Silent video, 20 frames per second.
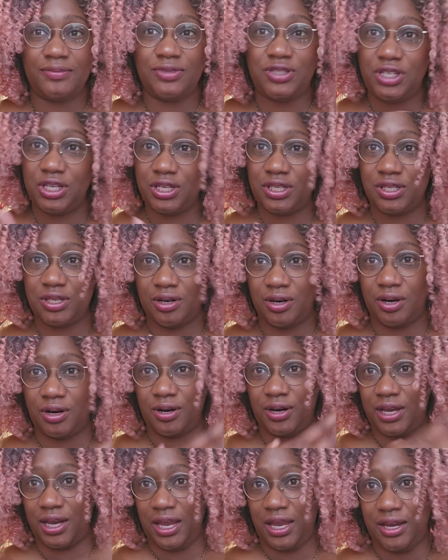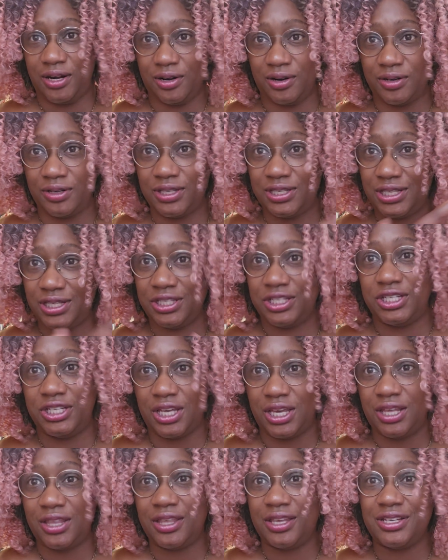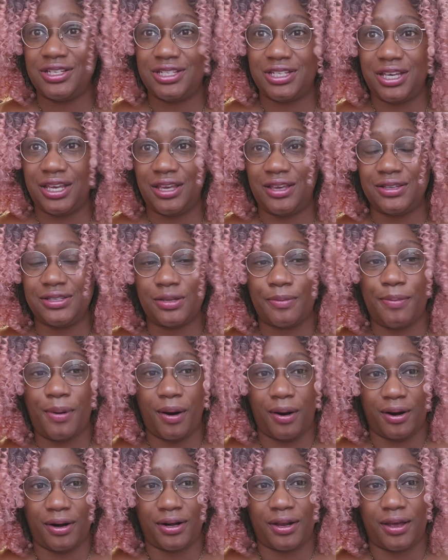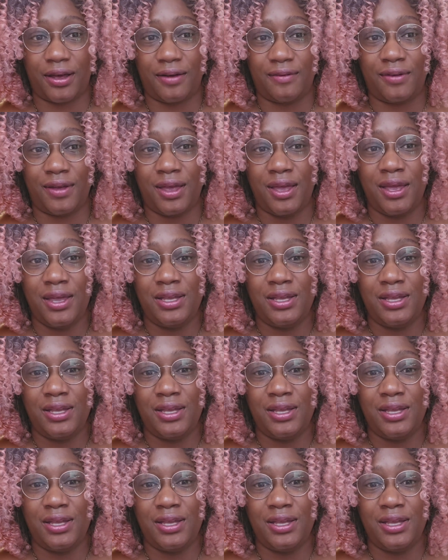just her inner senshi that she is a part of.